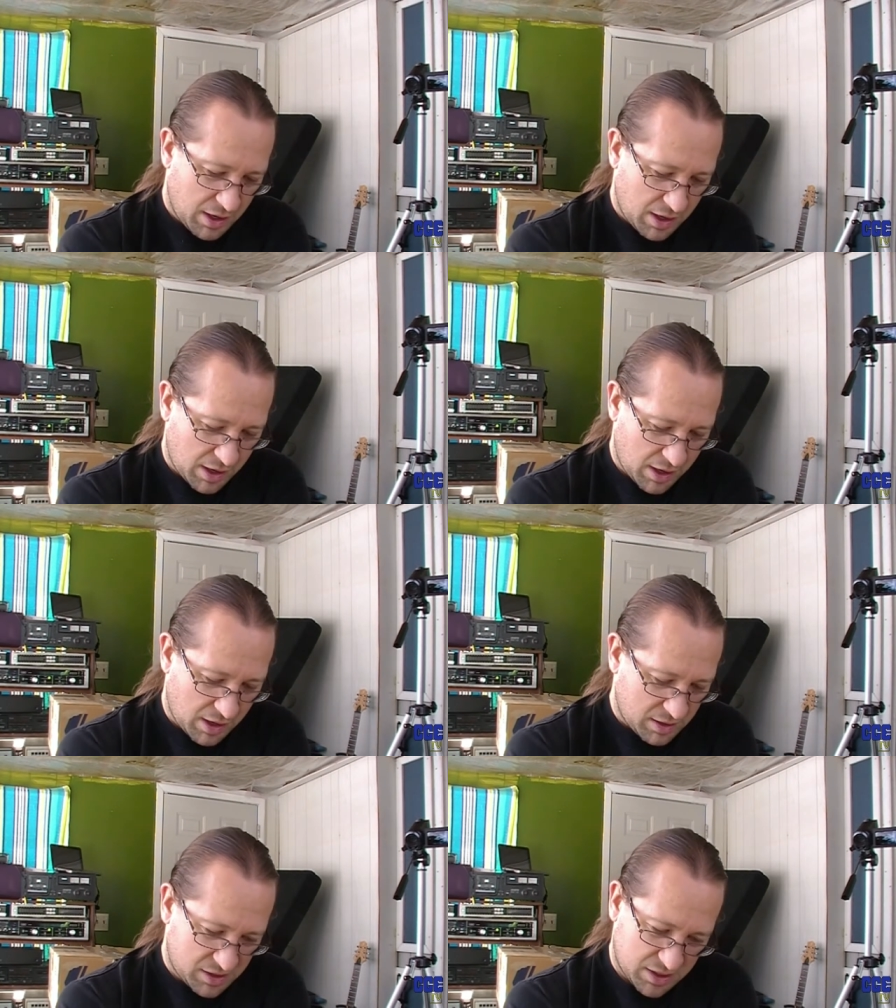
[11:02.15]

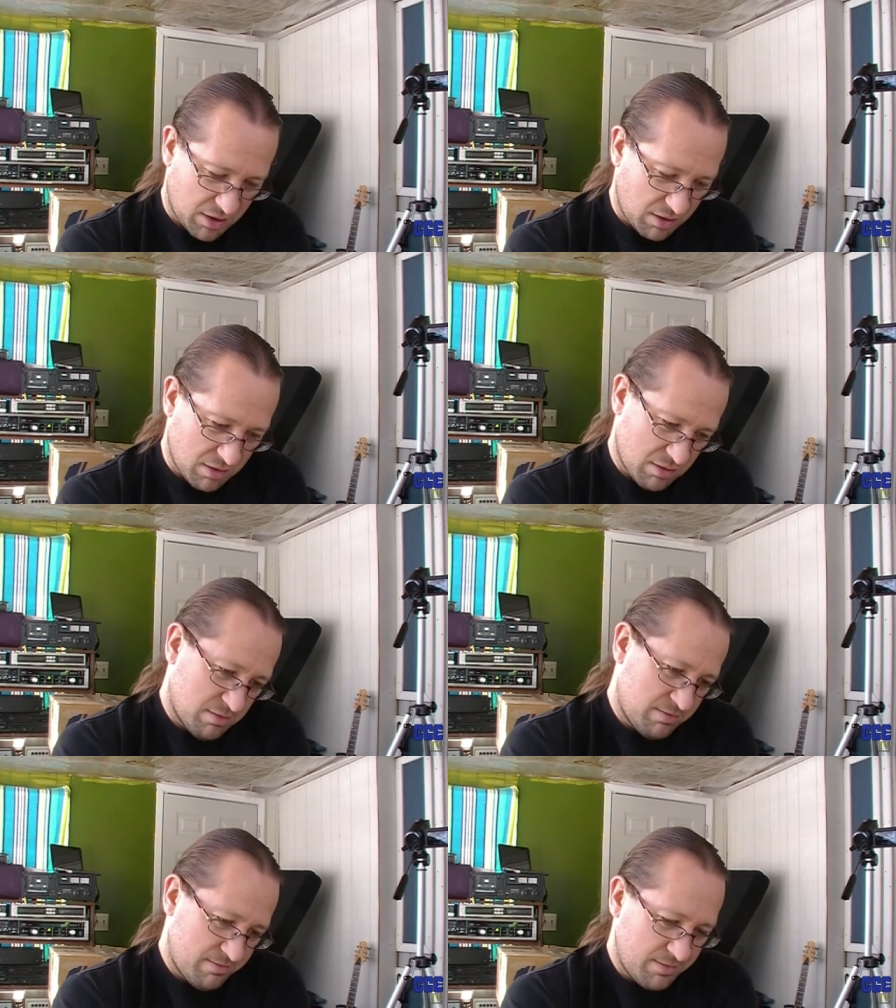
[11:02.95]
Uh, so
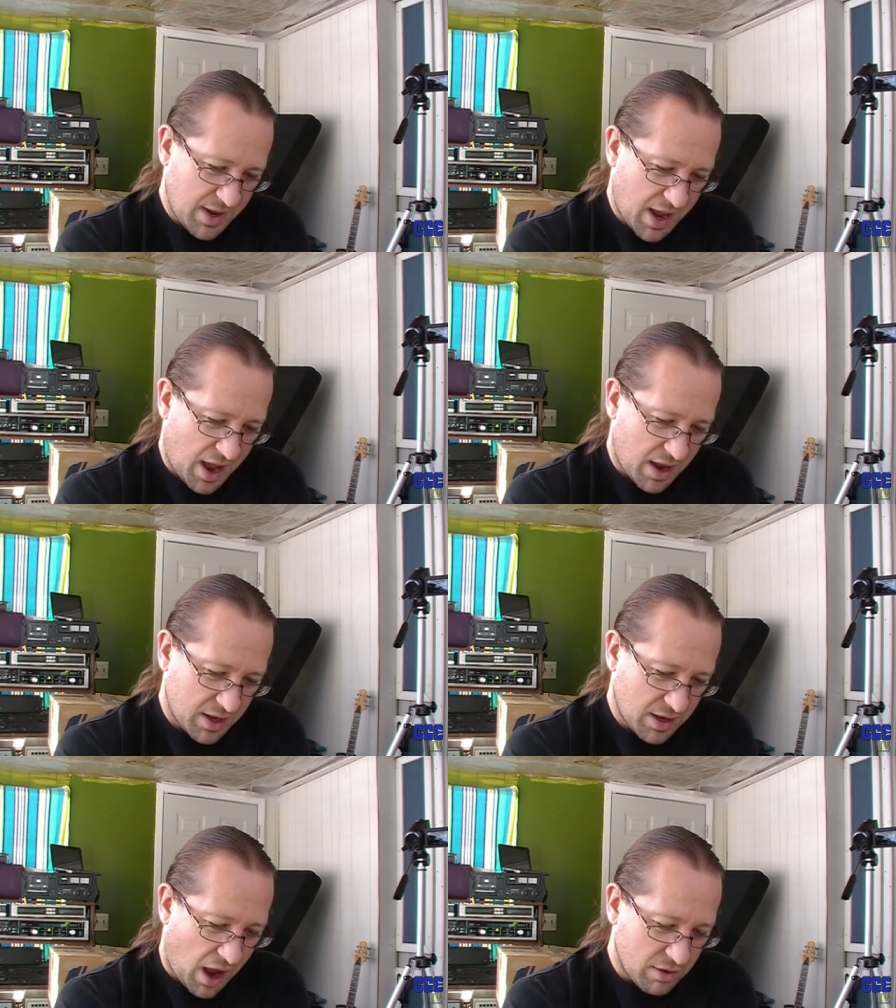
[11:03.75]

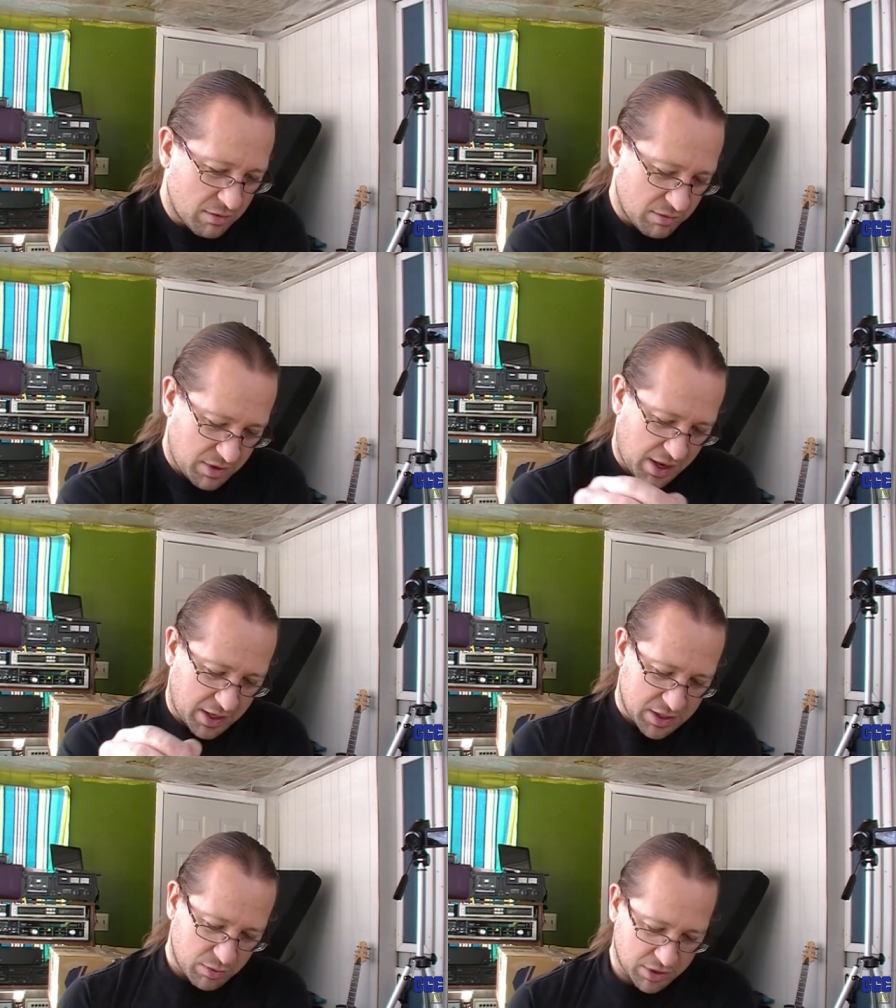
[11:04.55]
yeah, I don't
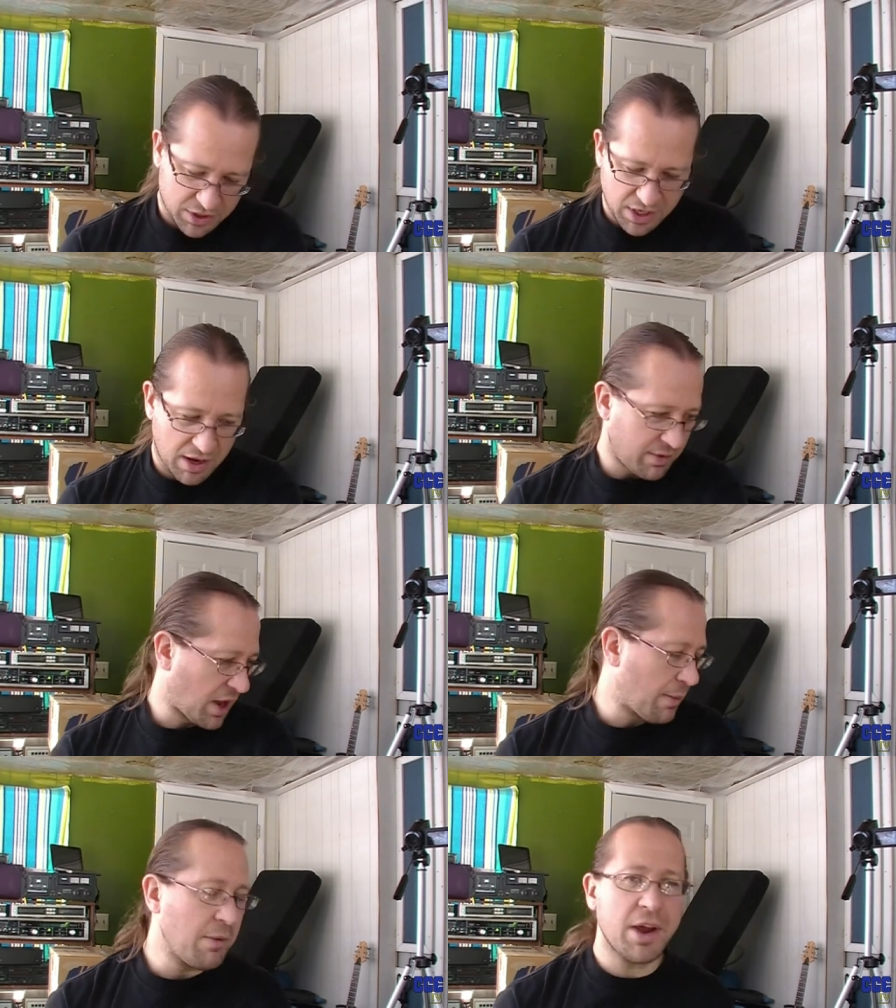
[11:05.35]
think it's worth
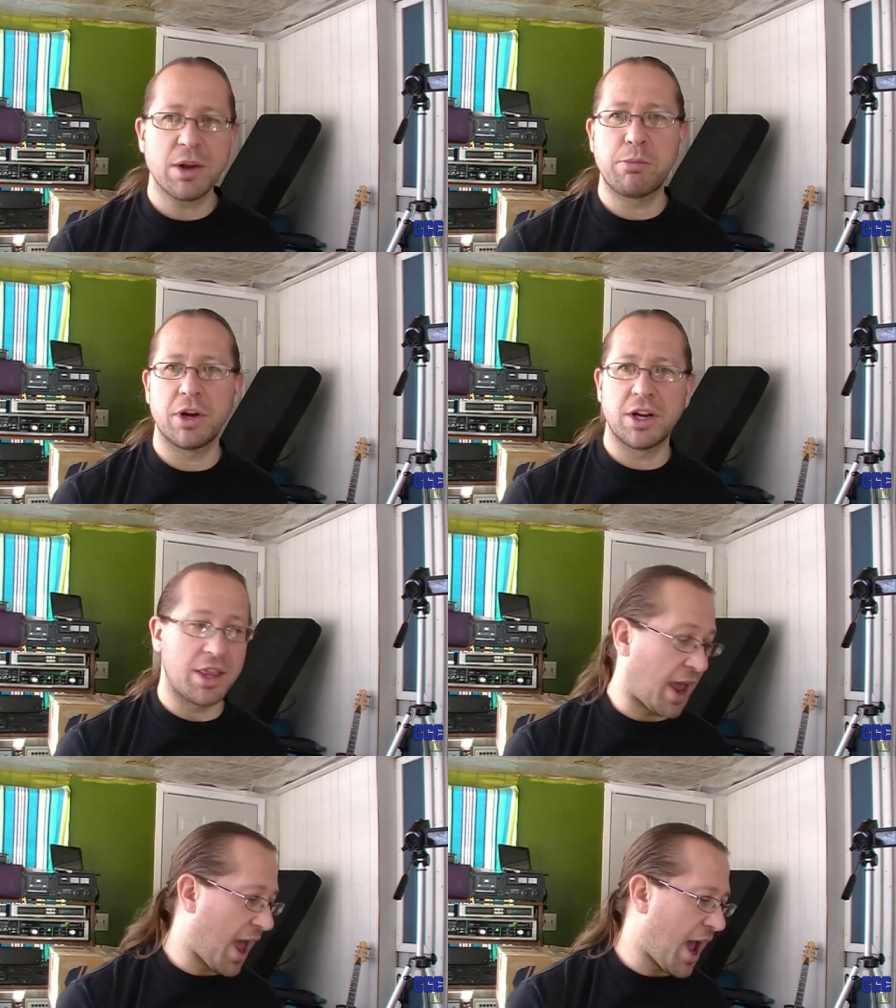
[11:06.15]
saving. I mean, we could put it
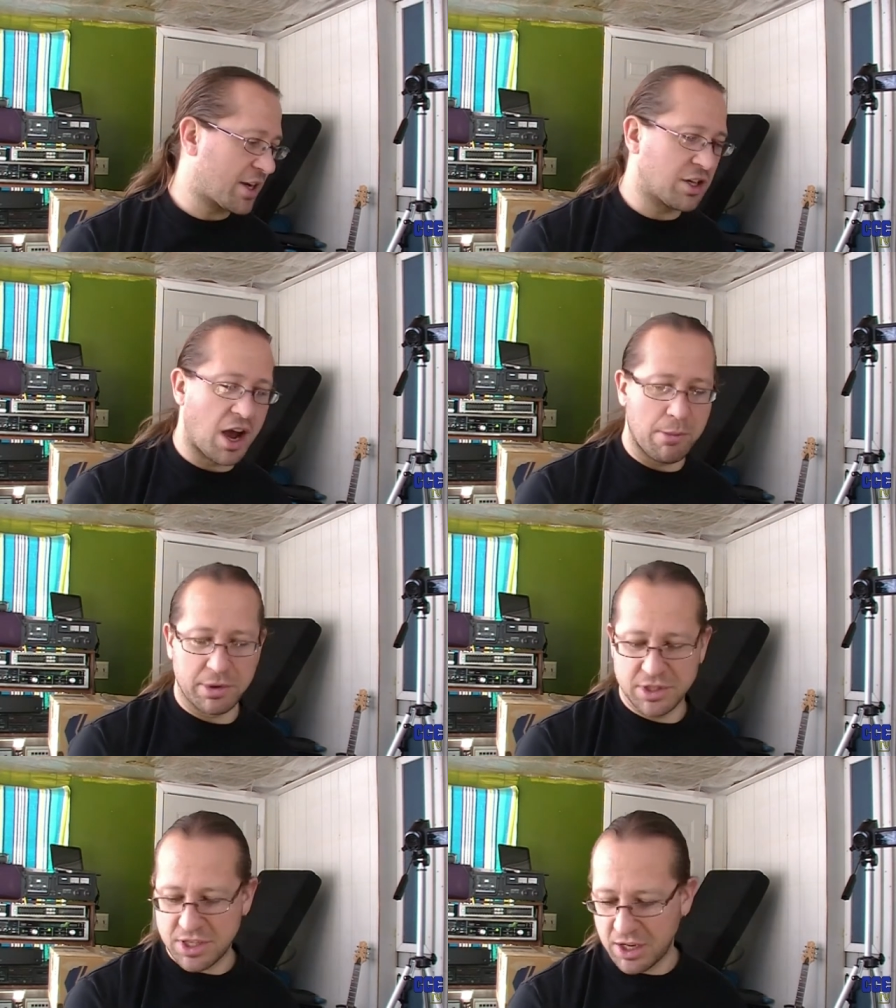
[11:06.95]
in the hack
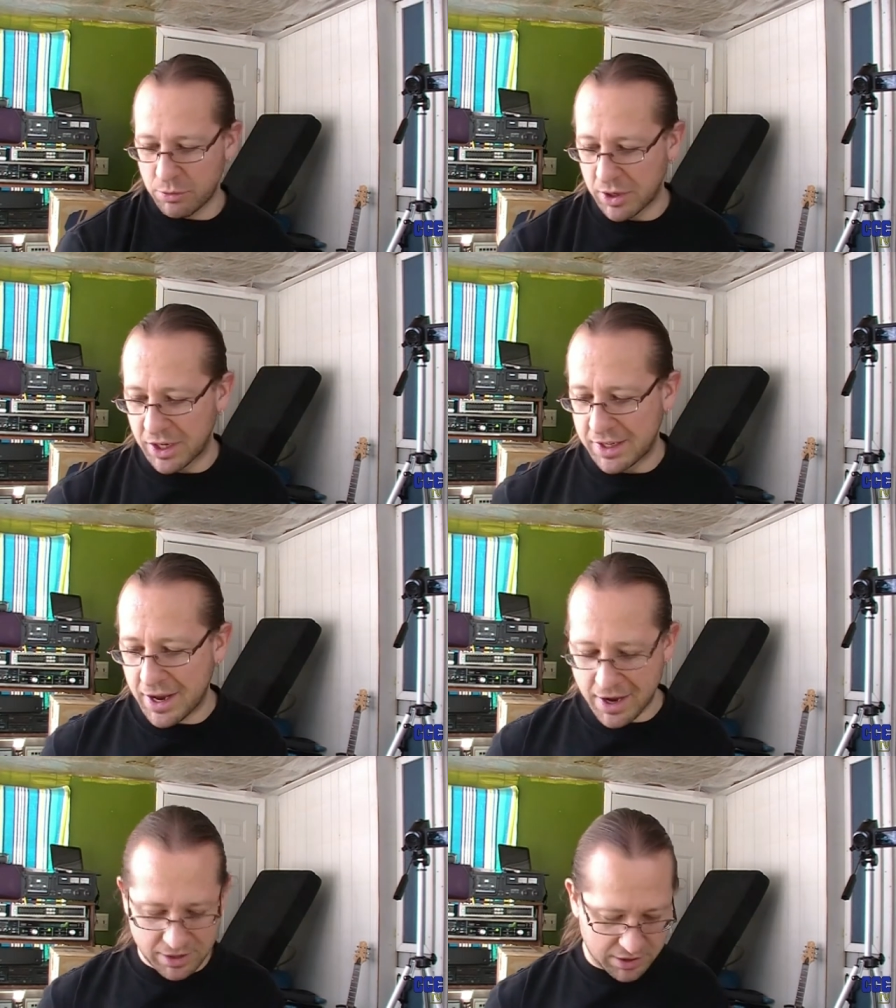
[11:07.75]
top and see what it
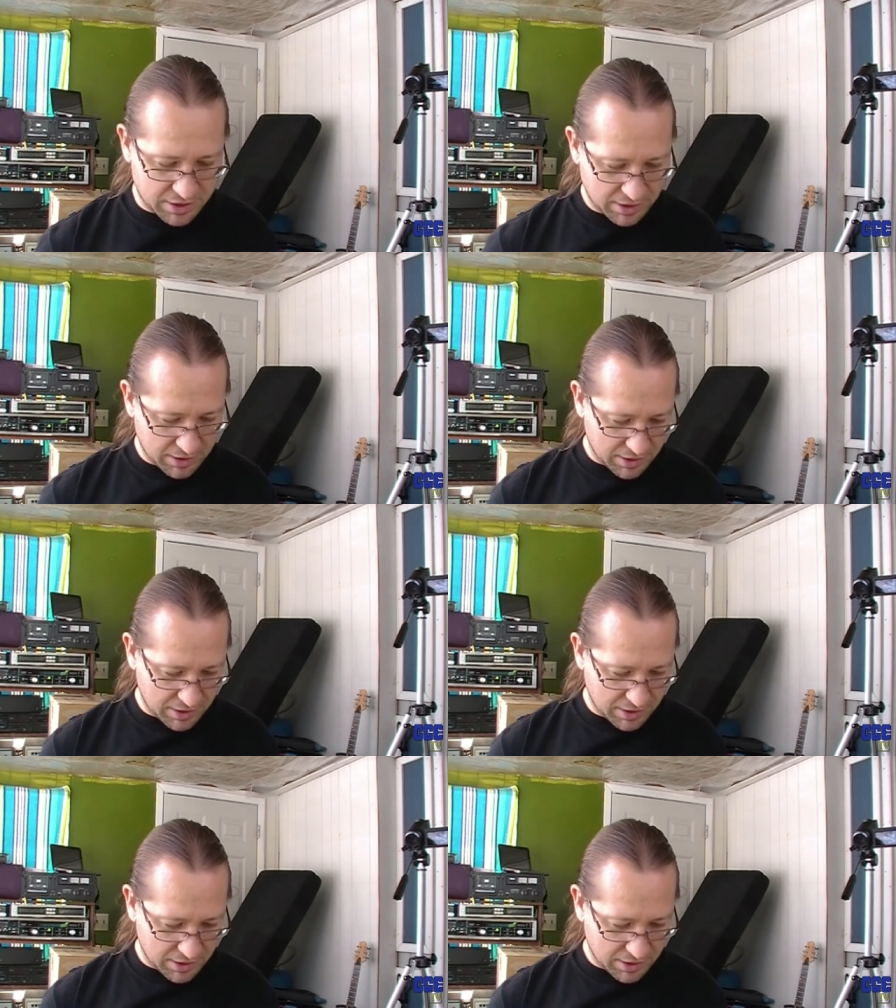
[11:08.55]
does.